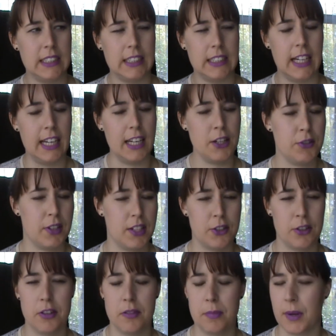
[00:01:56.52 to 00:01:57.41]

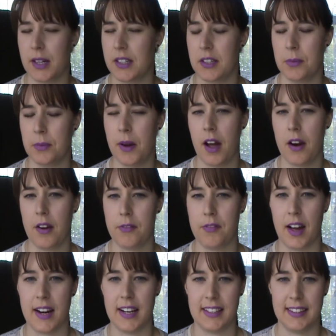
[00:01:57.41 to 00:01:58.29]
electric toothbrush as well, and I'm
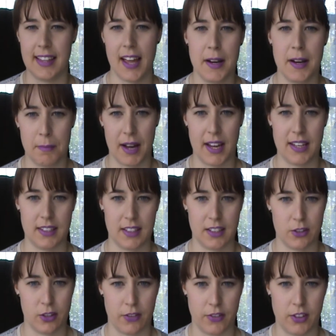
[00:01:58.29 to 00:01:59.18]
finding that
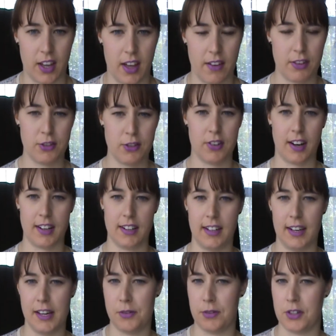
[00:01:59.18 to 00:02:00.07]
amazing. So if you haven't tried an
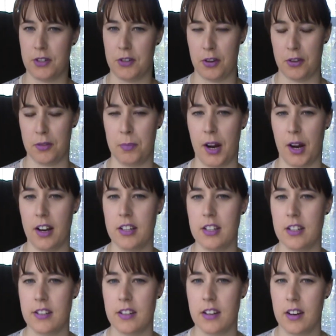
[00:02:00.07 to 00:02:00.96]
electric
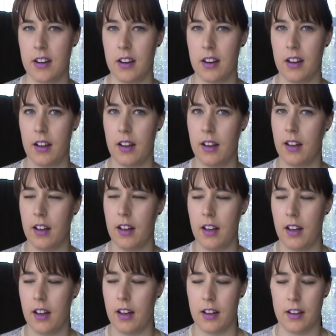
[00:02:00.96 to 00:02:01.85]
toothbrush,
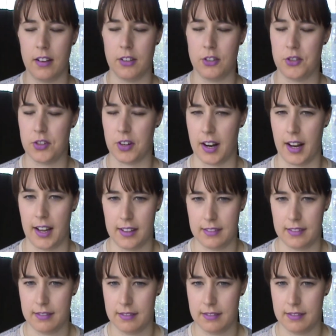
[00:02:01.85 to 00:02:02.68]
try it.